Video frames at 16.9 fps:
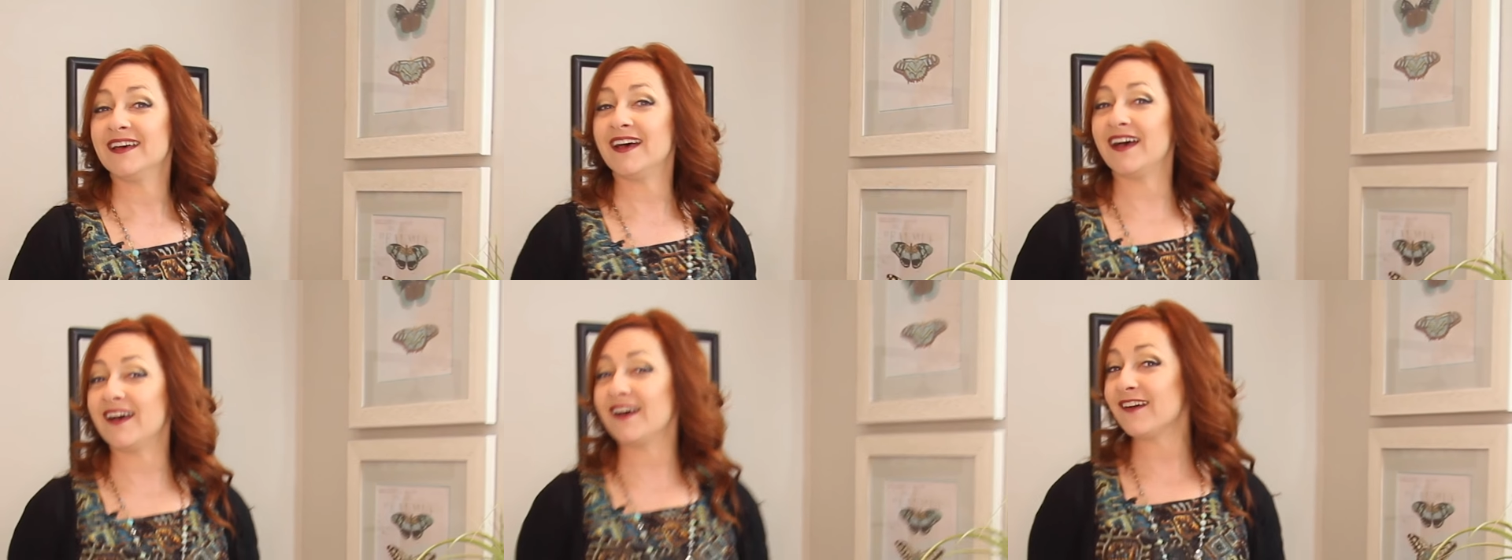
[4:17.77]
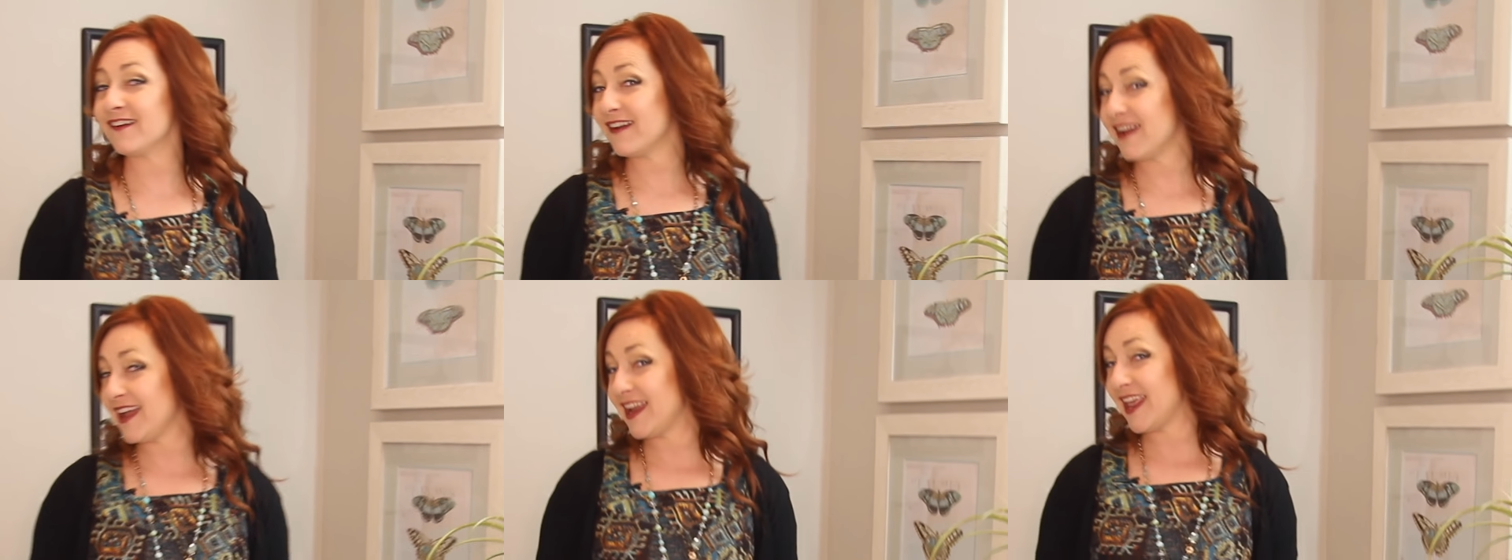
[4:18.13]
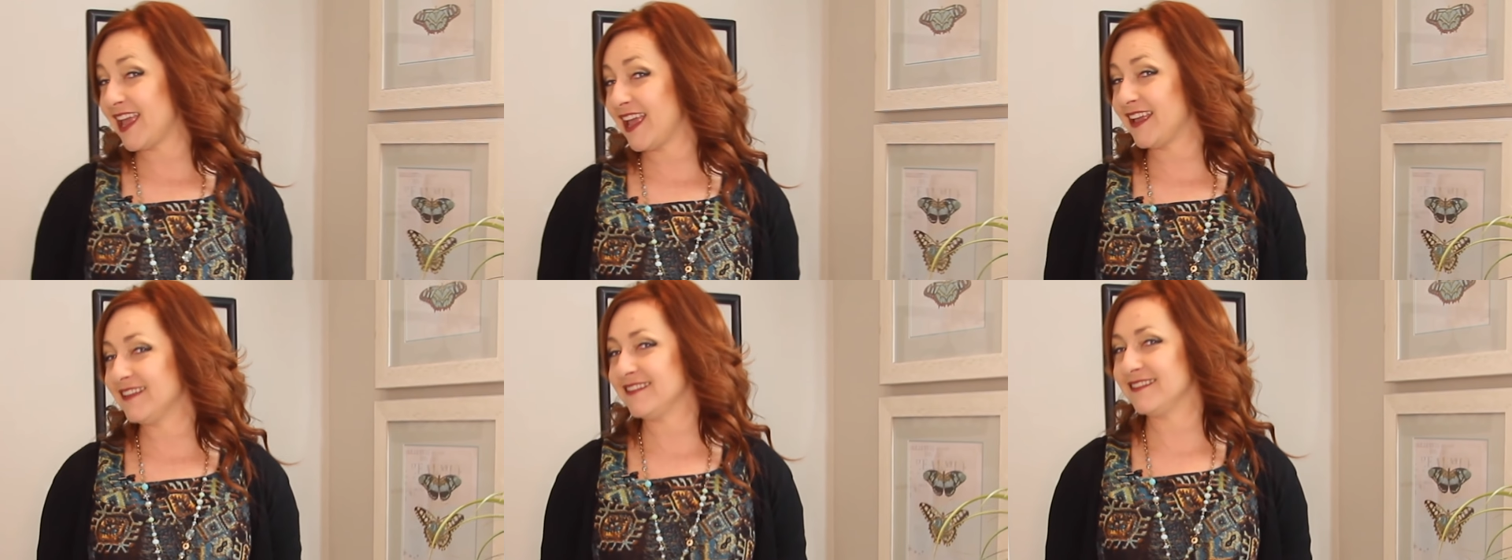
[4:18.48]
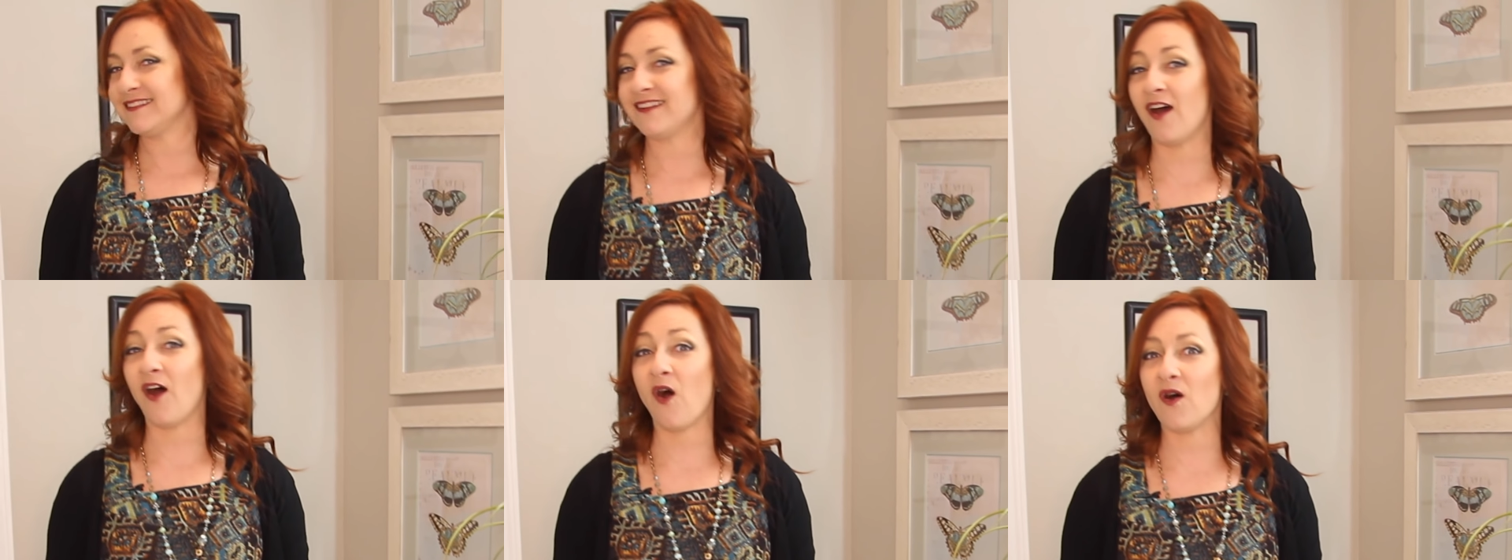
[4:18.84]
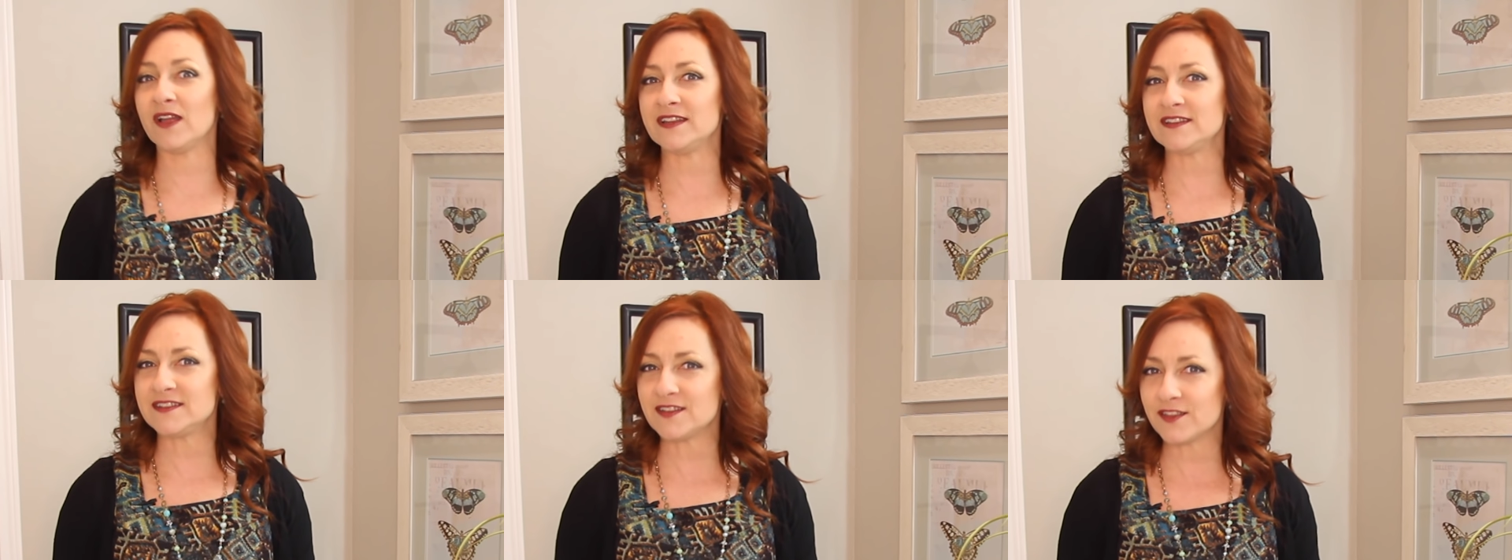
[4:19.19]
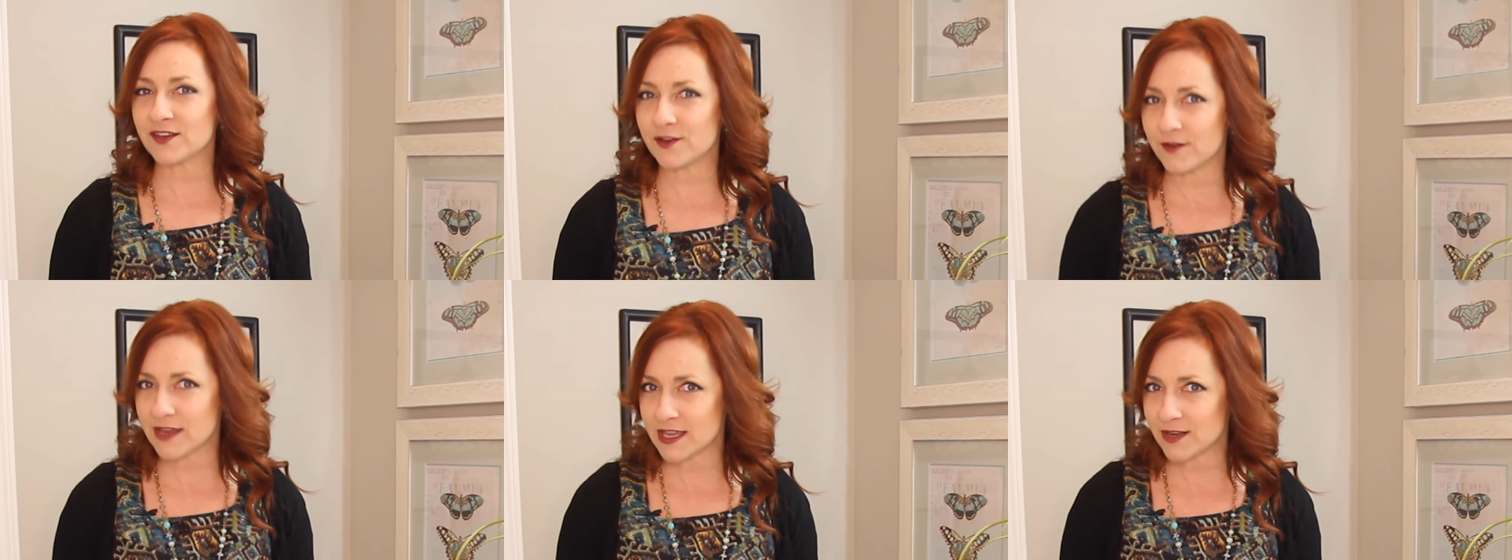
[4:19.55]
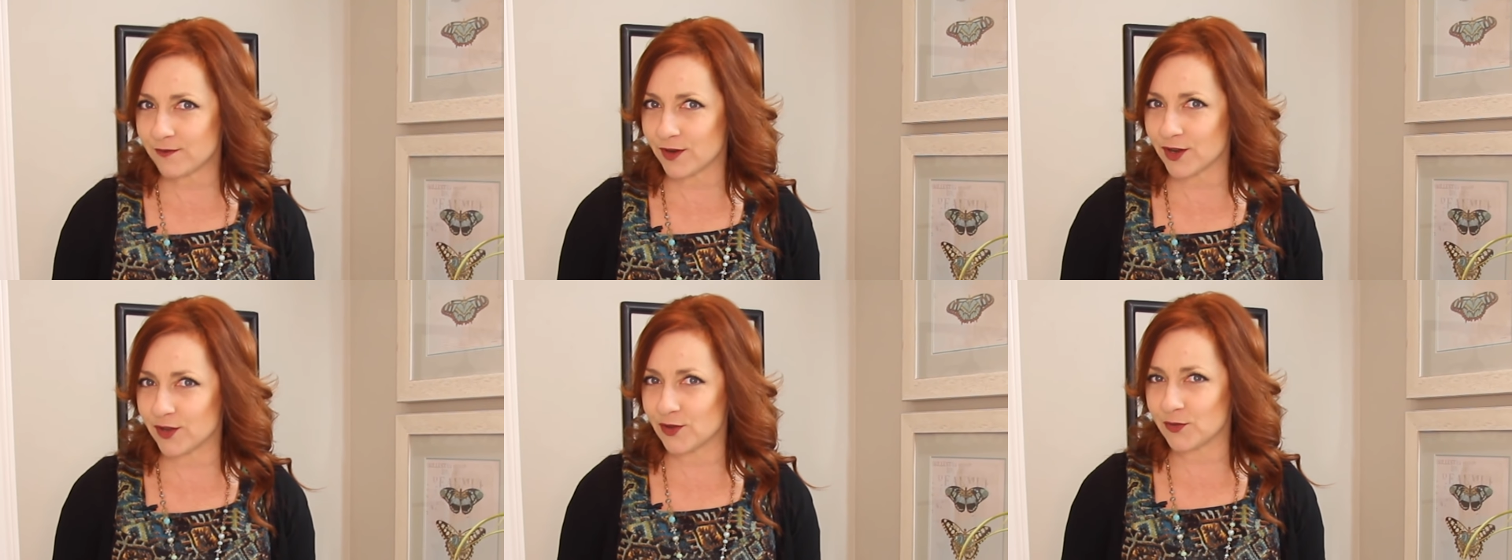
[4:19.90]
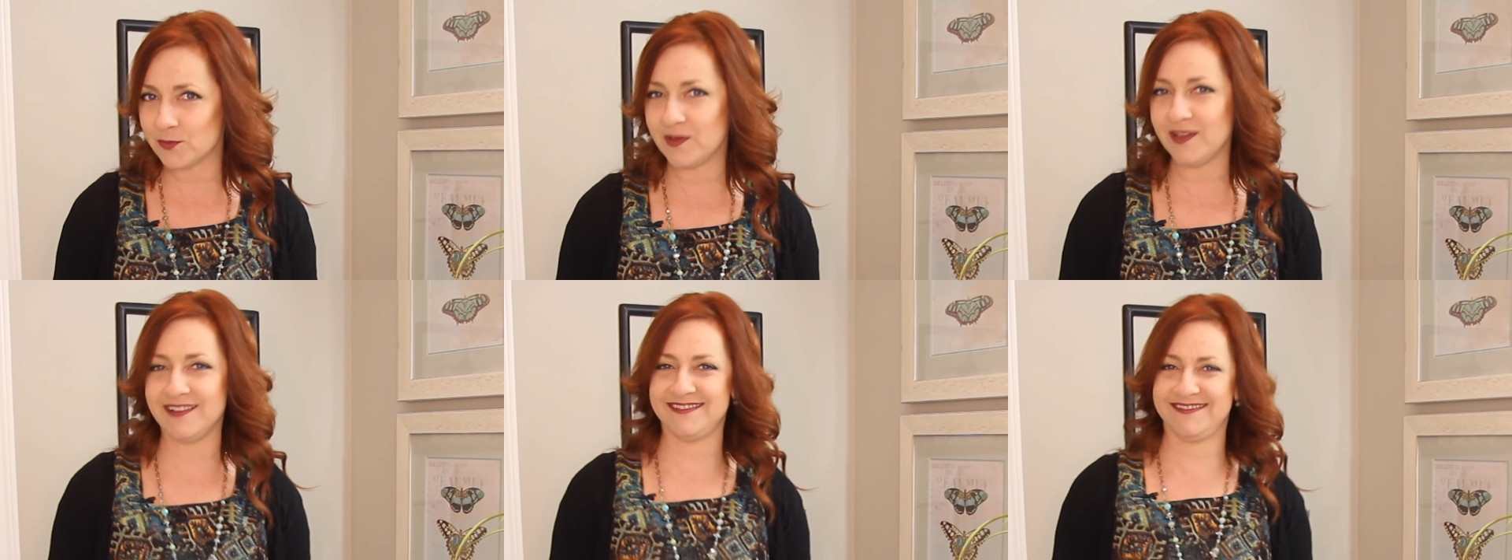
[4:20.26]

Alrighty, on to the green room.